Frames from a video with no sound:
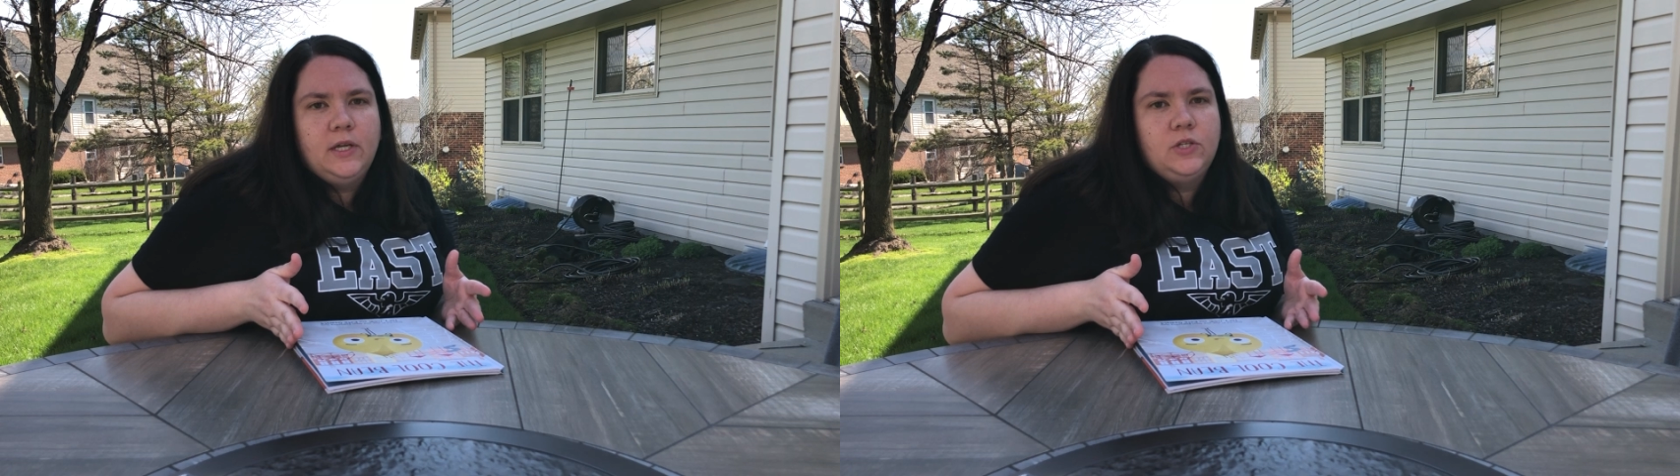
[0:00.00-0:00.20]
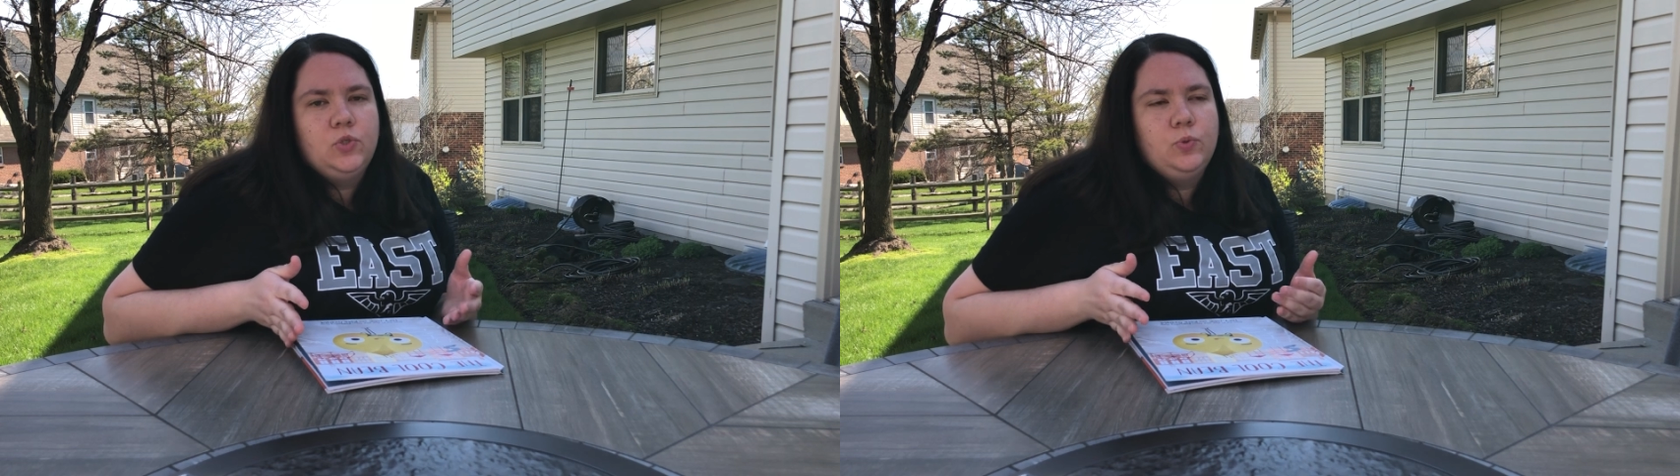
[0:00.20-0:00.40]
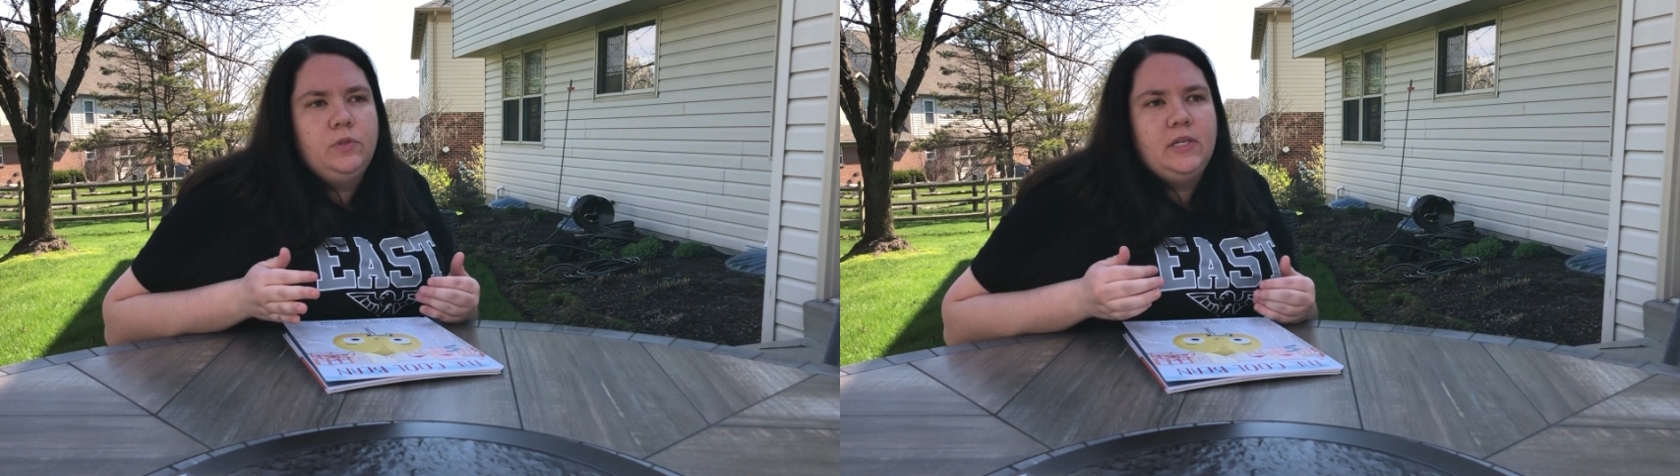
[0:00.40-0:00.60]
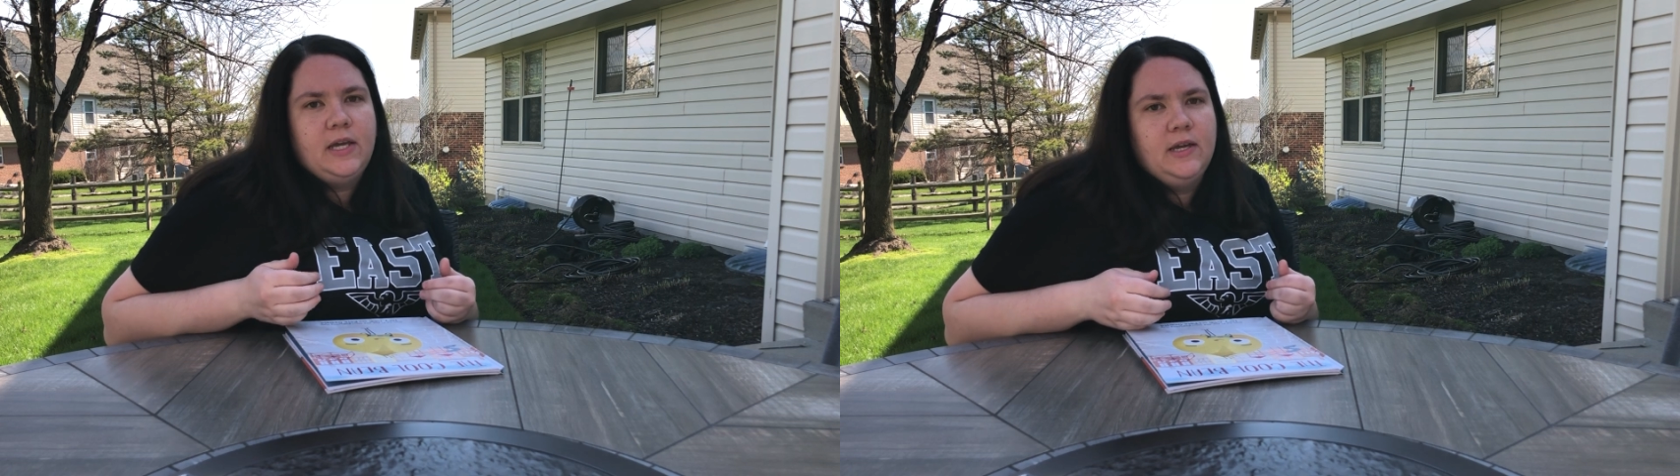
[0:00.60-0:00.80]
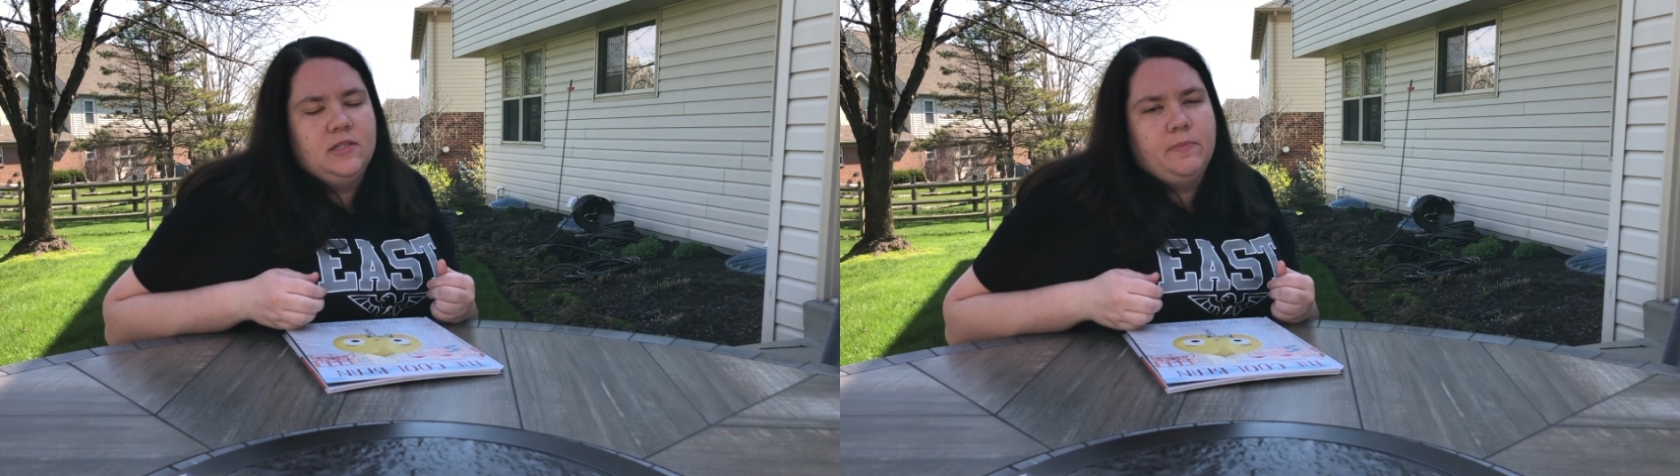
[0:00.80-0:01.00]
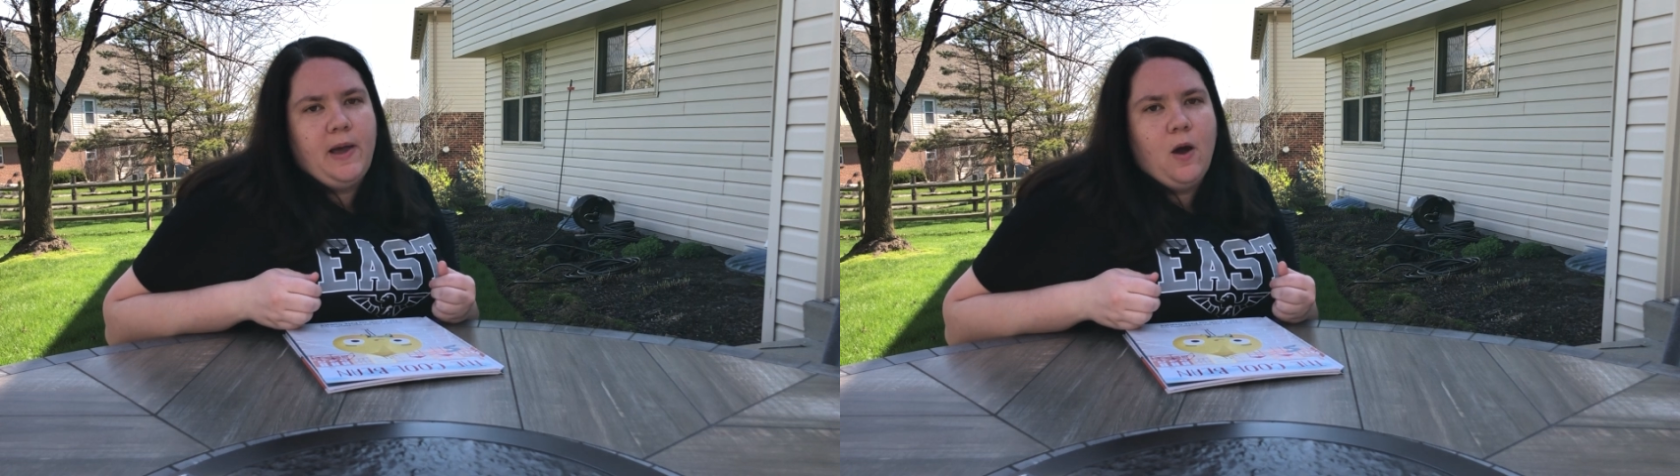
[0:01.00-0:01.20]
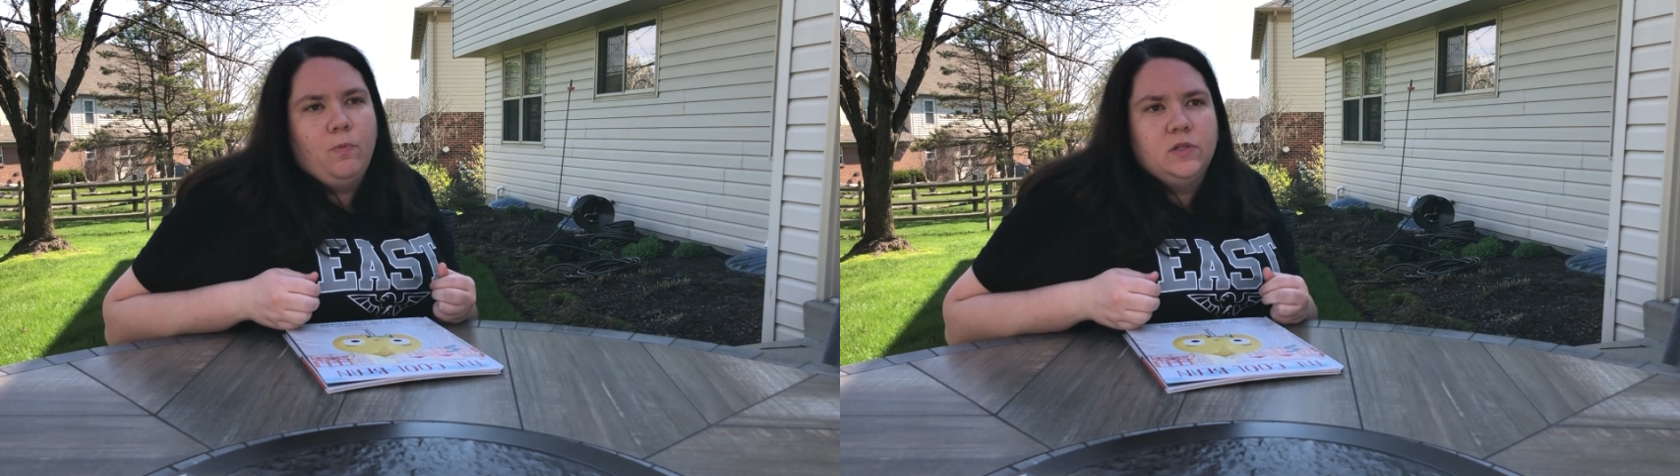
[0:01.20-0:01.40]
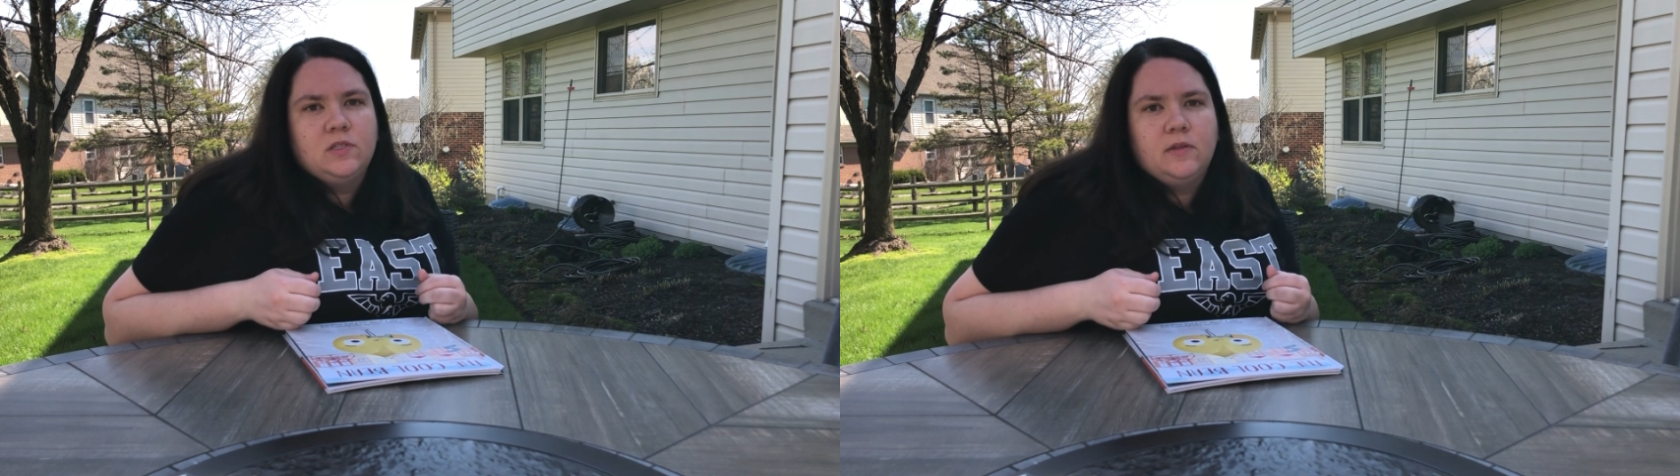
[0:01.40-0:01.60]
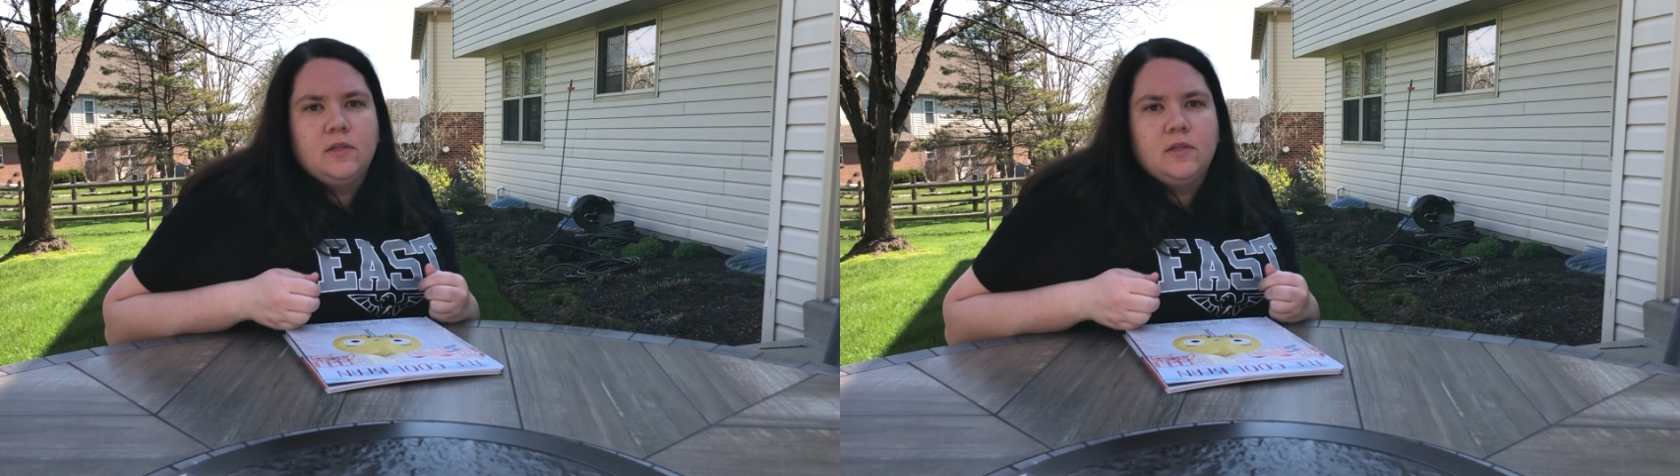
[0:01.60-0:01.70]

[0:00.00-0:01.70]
It truly is about what's on